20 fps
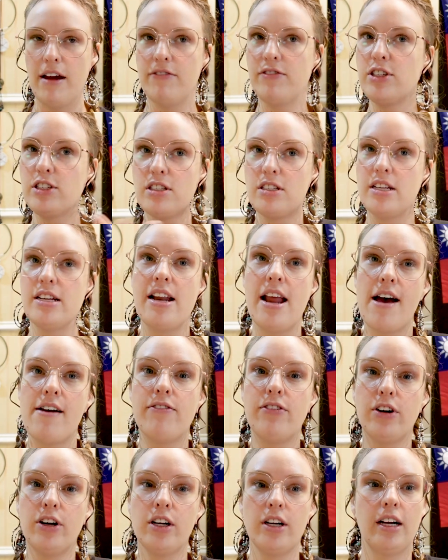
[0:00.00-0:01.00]
just
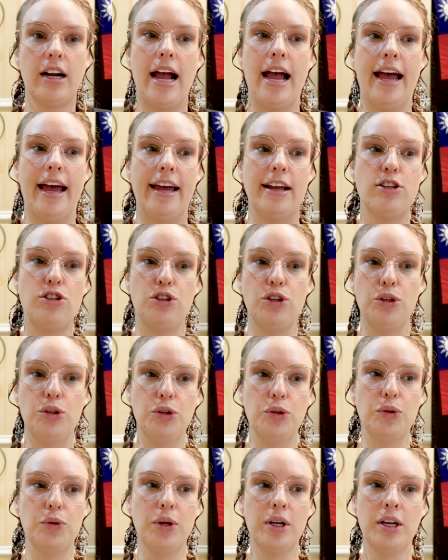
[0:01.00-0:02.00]
never had
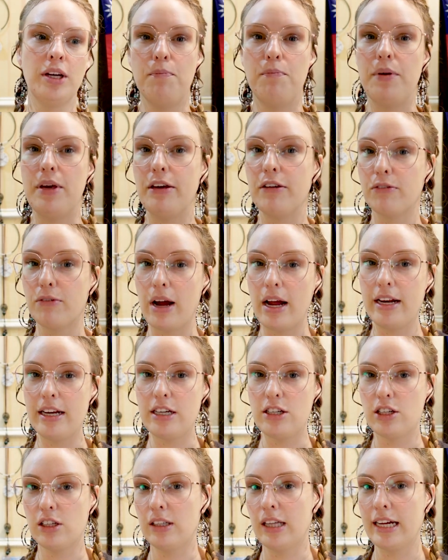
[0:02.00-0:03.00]
to be ready
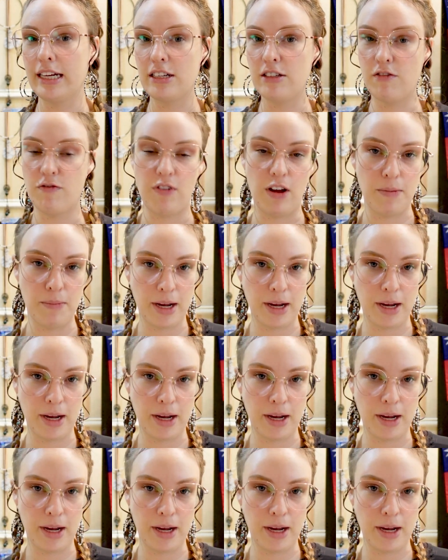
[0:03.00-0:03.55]
to like defend